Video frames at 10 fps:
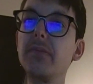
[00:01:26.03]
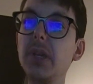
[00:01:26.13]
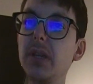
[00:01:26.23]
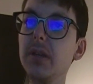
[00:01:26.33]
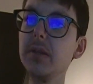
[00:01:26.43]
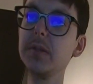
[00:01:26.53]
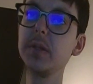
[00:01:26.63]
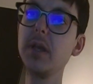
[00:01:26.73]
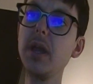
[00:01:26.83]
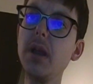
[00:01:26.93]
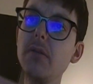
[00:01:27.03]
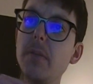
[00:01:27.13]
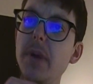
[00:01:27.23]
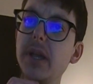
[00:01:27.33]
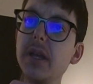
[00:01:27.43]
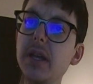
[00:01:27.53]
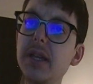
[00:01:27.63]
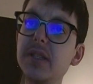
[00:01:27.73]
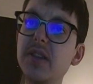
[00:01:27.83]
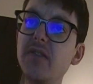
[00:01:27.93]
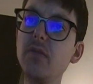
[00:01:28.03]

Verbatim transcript: because Rebeccah is a